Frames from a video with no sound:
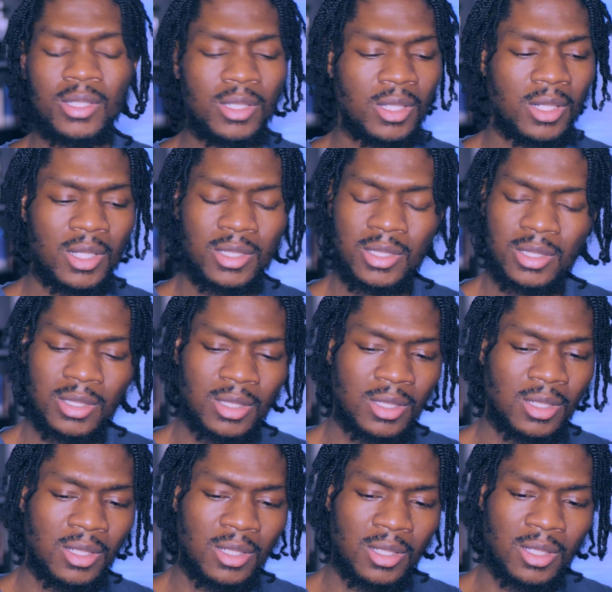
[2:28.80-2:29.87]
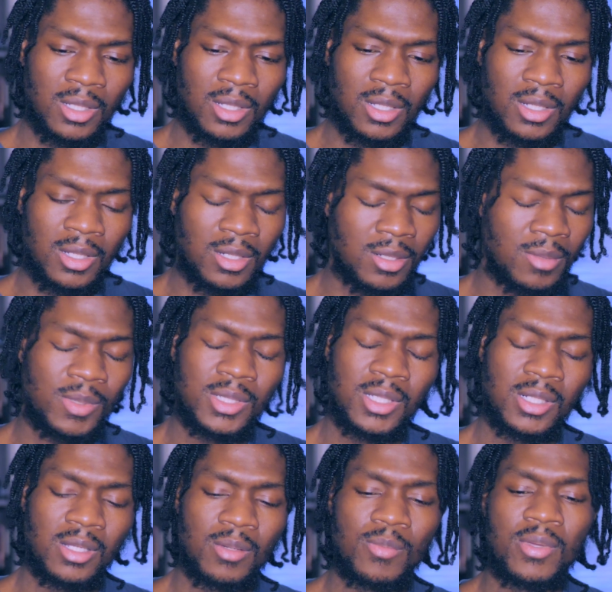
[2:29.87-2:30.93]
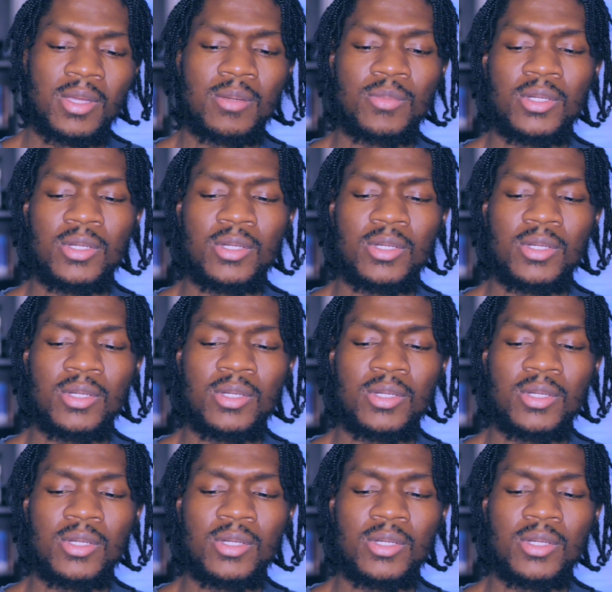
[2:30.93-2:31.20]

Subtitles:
and that's, let me take that back,